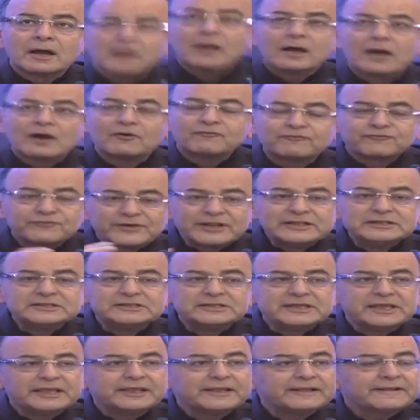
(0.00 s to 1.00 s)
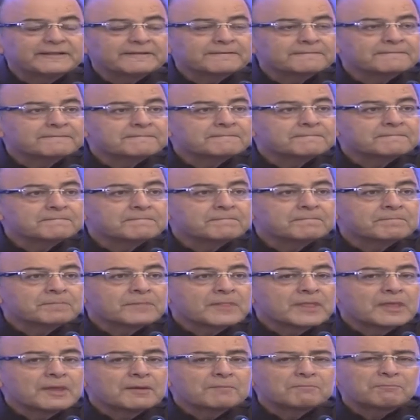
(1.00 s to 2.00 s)
a frenzy,
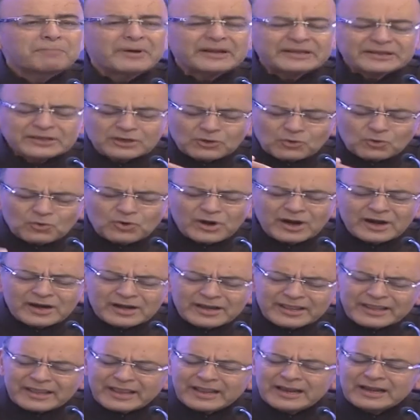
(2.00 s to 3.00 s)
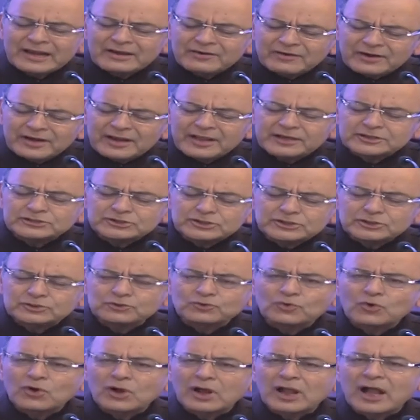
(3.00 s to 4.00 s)
particularly in relation
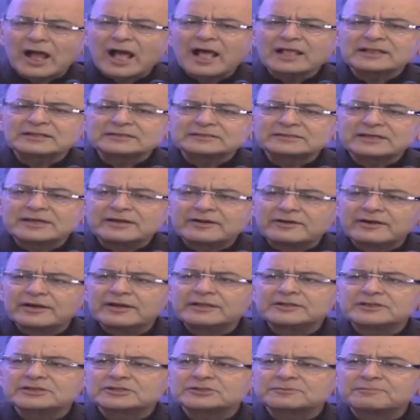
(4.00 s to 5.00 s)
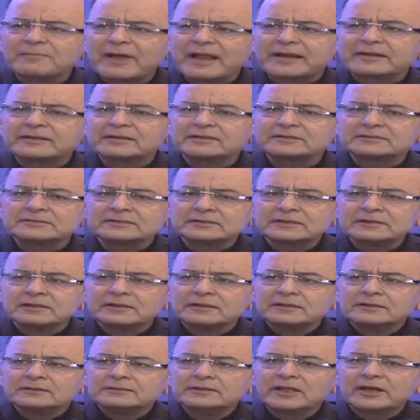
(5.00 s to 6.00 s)
to caste and religious matters,
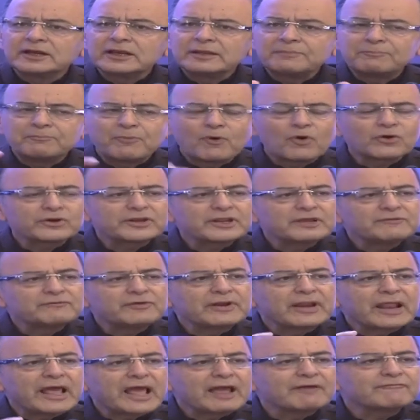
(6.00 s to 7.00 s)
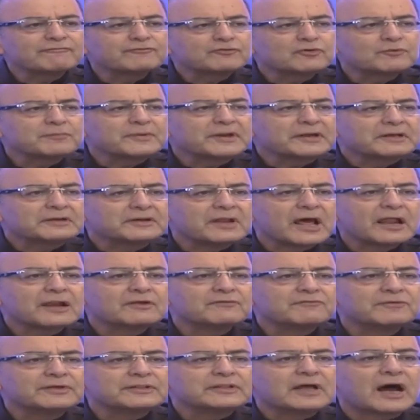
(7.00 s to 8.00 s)
the reporting will have to be
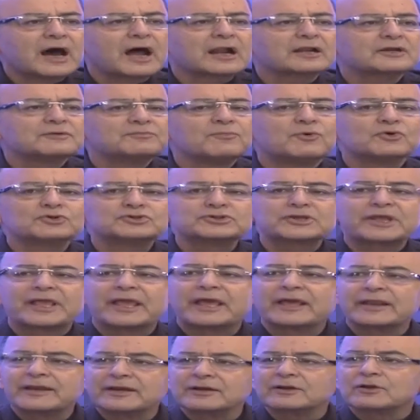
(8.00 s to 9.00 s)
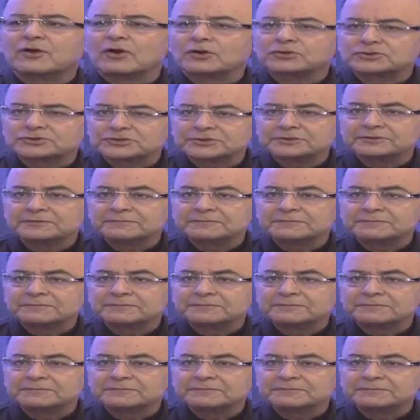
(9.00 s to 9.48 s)
done with utmost care and caution.